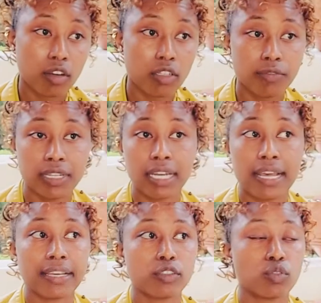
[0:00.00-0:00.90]
or if I'd
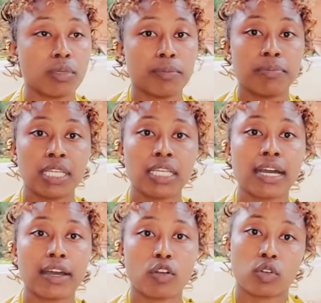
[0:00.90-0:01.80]
like to be
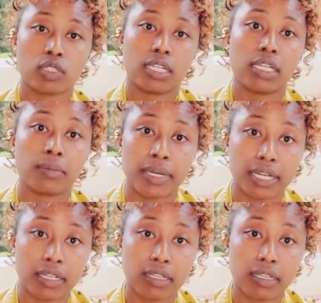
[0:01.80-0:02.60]
bigger or slimmer.